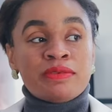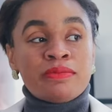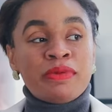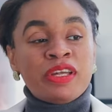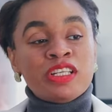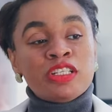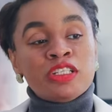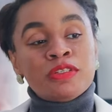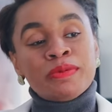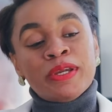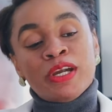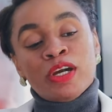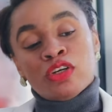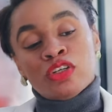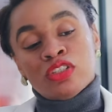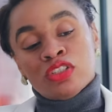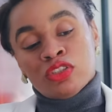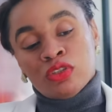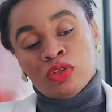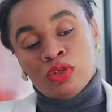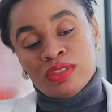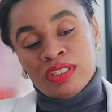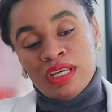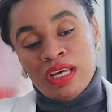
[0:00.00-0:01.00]
a management
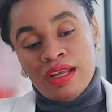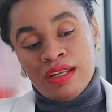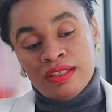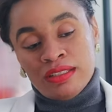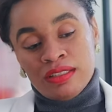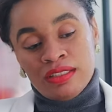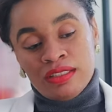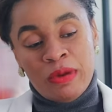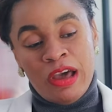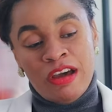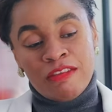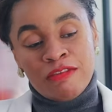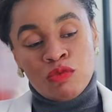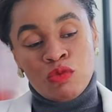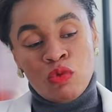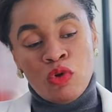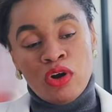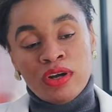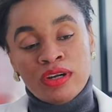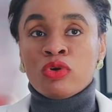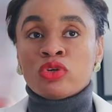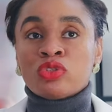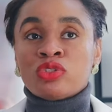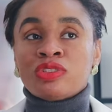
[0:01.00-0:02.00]
consultant, I've
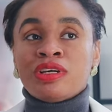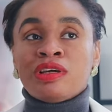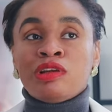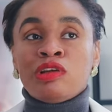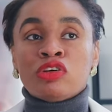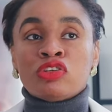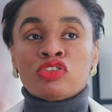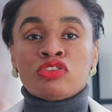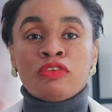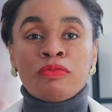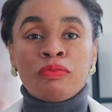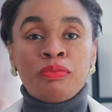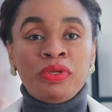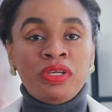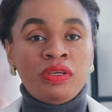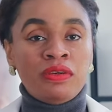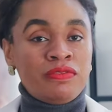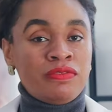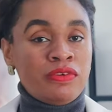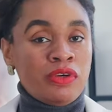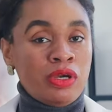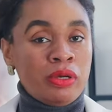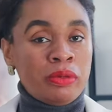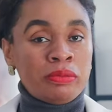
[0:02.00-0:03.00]
worked with a lot of big
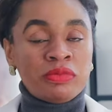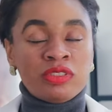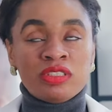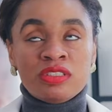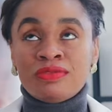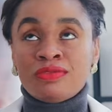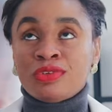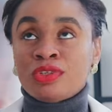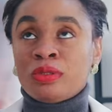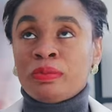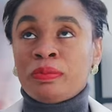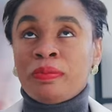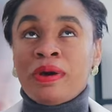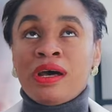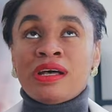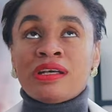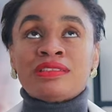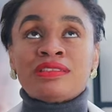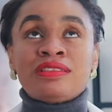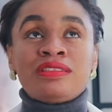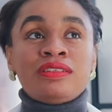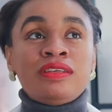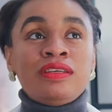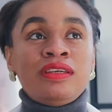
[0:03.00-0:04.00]
firms for the
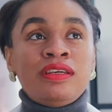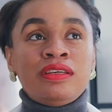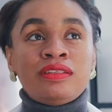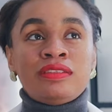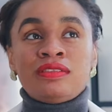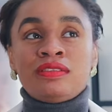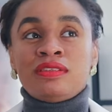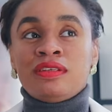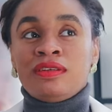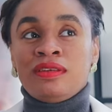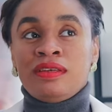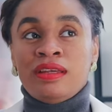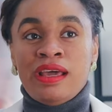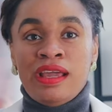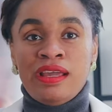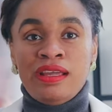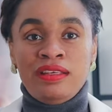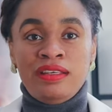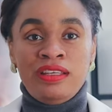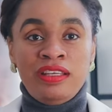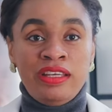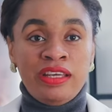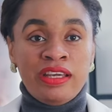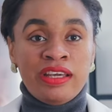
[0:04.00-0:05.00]
past 8-9
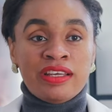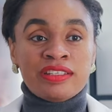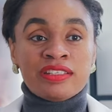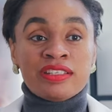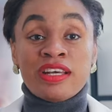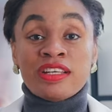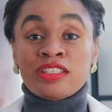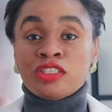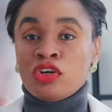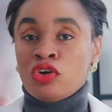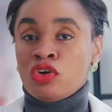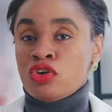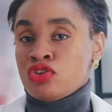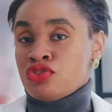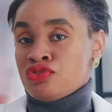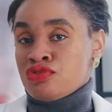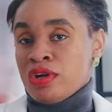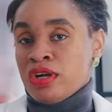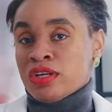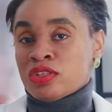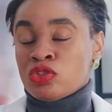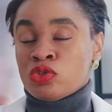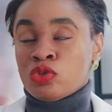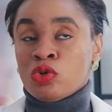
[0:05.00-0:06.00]
years as a
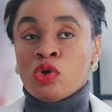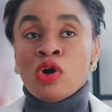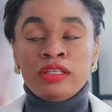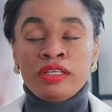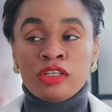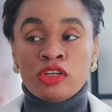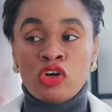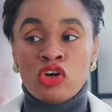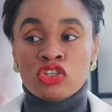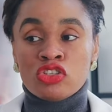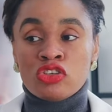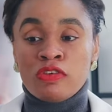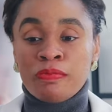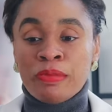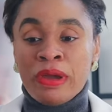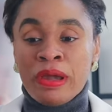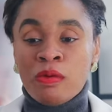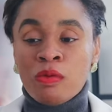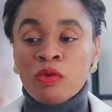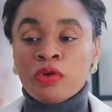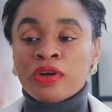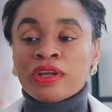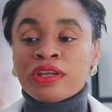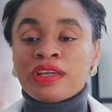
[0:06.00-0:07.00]
contractor. In the course of my
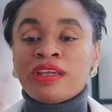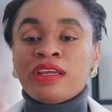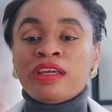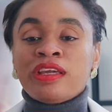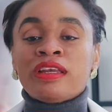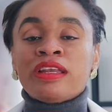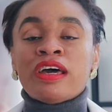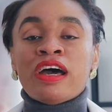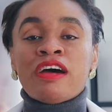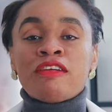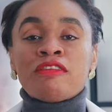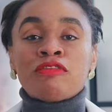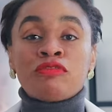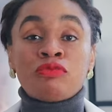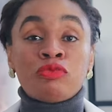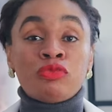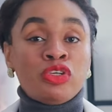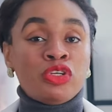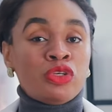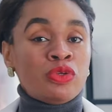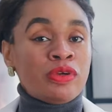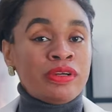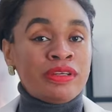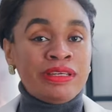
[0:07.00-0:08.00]
working, I've,
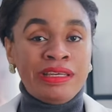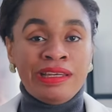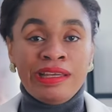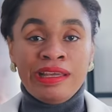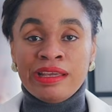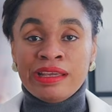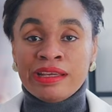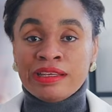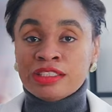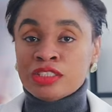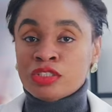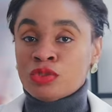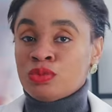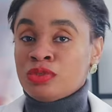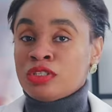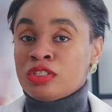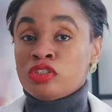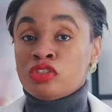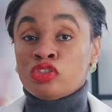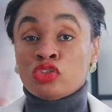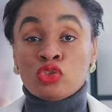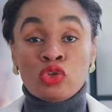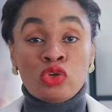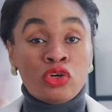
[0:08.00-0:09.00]
you know, liaised
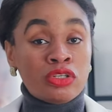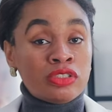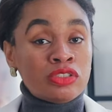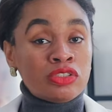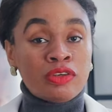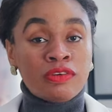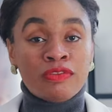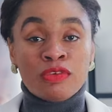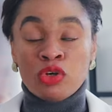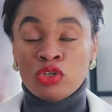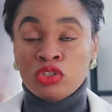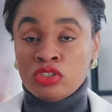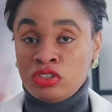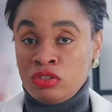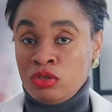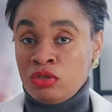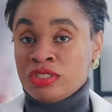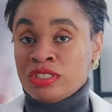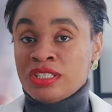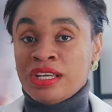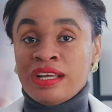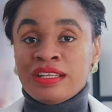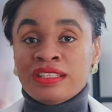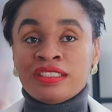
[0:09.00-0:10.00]
with tons of
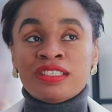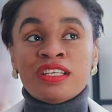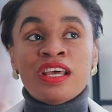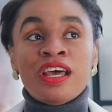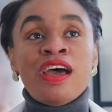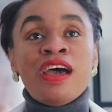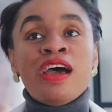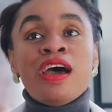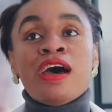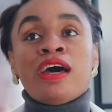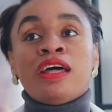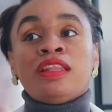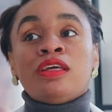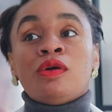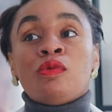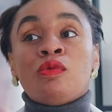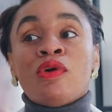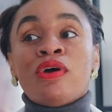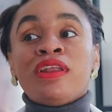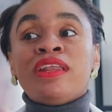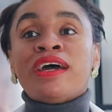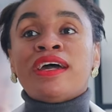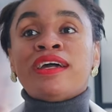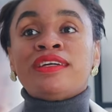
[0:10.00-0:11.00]
consultants. And then
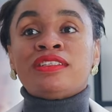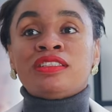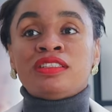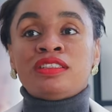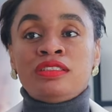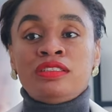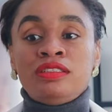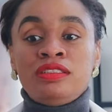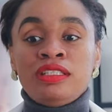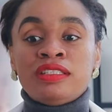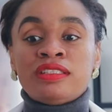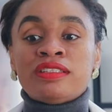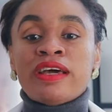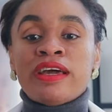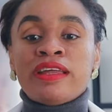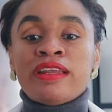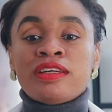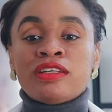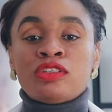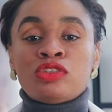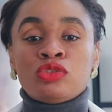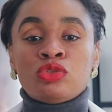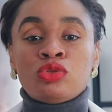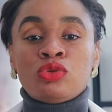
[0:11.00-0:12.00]
when I
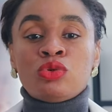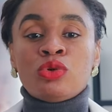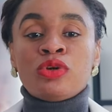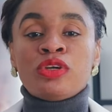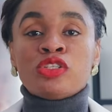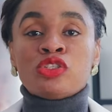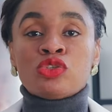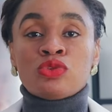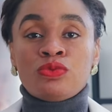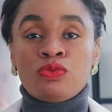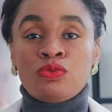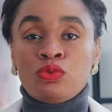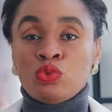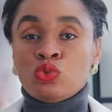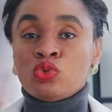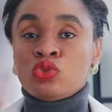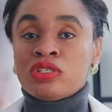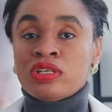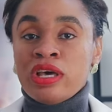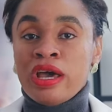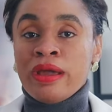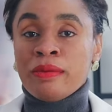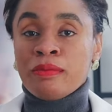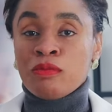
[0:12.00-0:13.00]
decided to go into
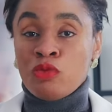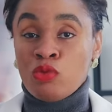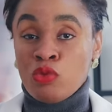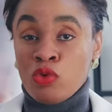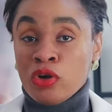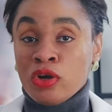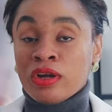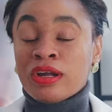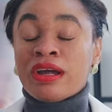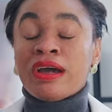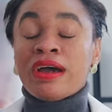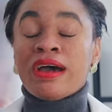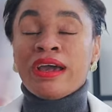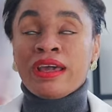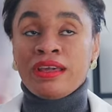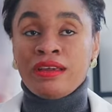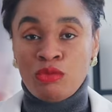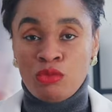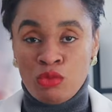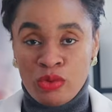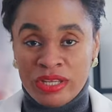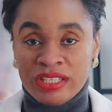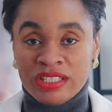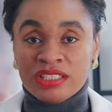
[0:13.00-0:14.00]
full-time work, I
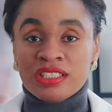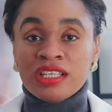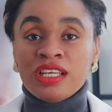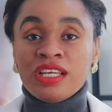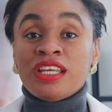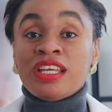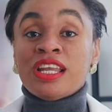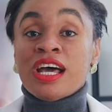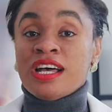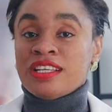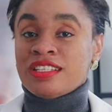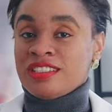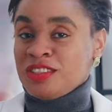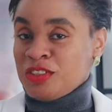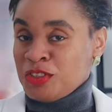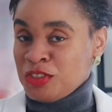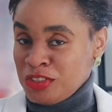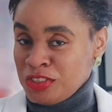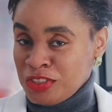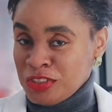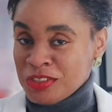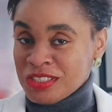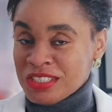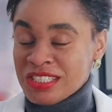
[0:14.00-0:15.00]
went in as a
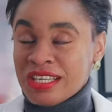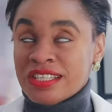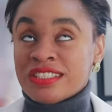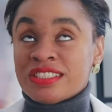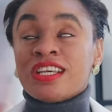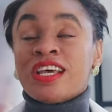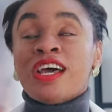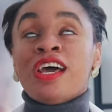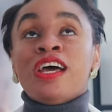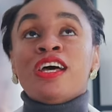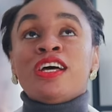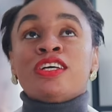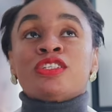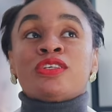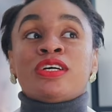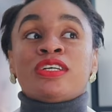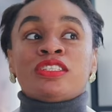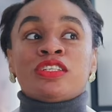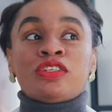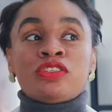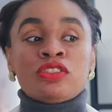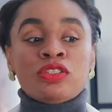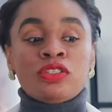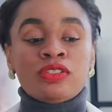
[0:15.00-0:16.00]
consultant. So as
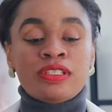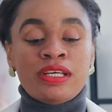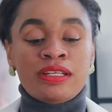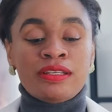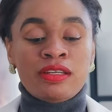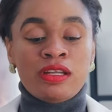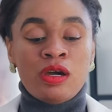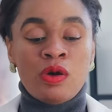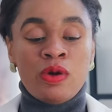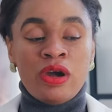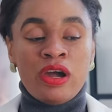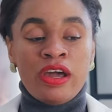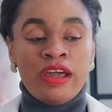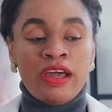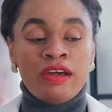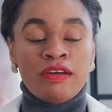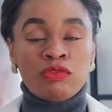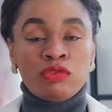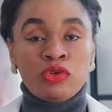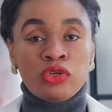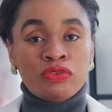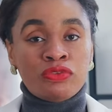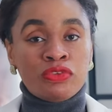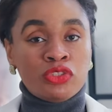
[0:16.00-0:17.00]
a consultant now, I have
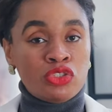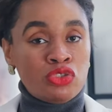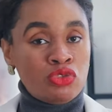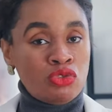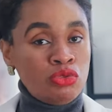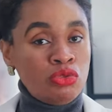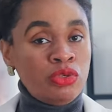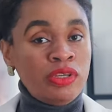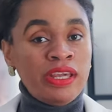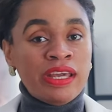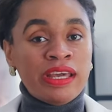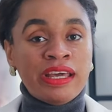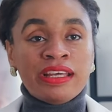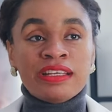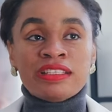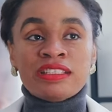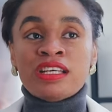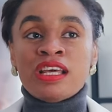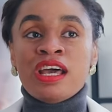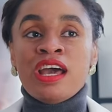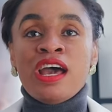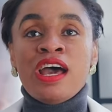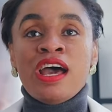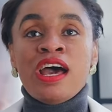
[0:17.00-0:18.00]
worked for 2 years
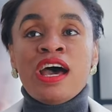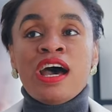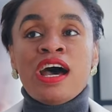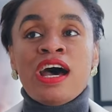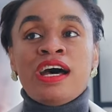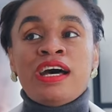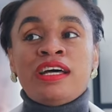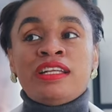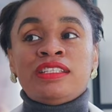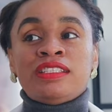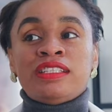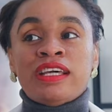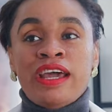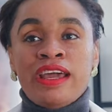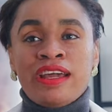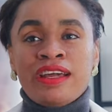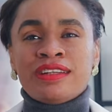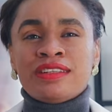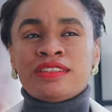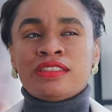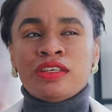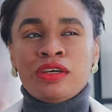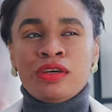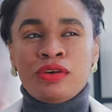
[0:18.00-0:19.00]
and I
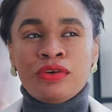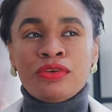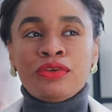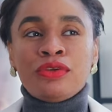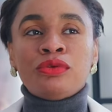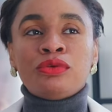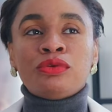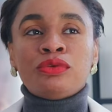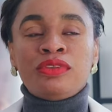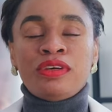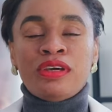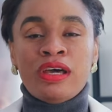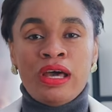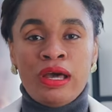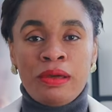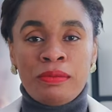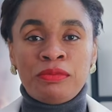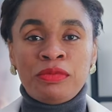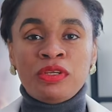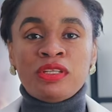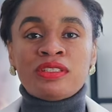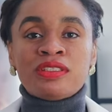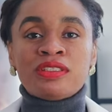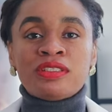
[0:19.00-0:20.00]
can tell you the
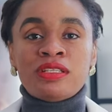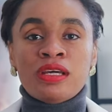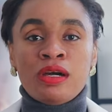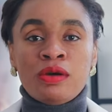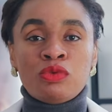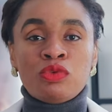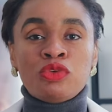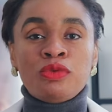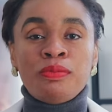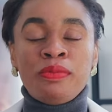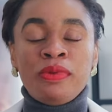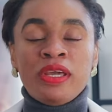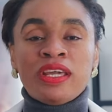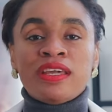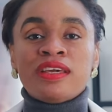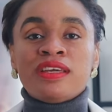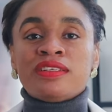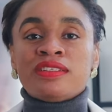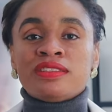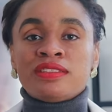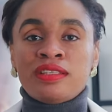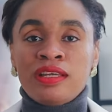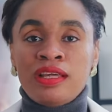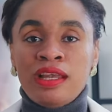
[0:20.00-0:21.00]
habits that would make a
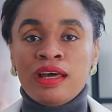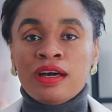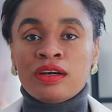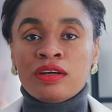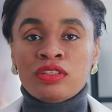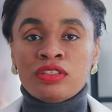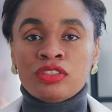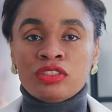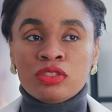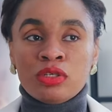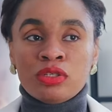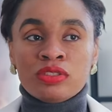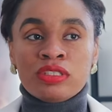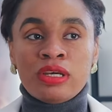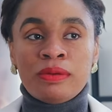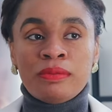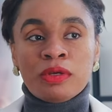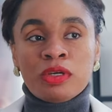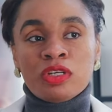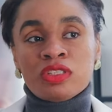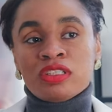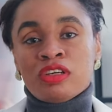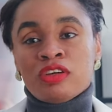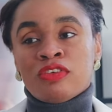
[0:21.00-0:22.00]
stellar consultant,
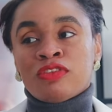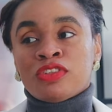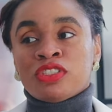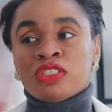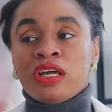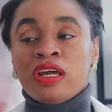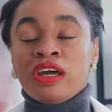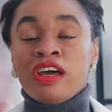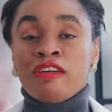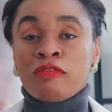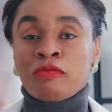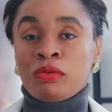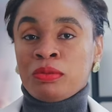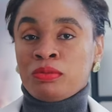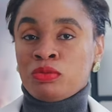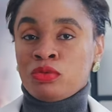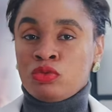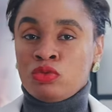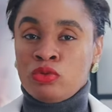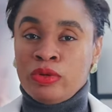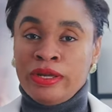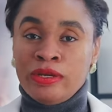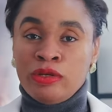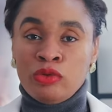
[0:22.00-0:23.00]
because obviously I have people
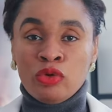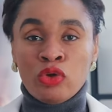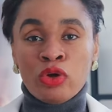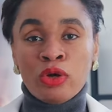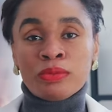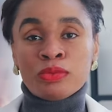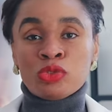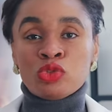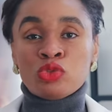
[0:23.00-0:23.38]
who I look up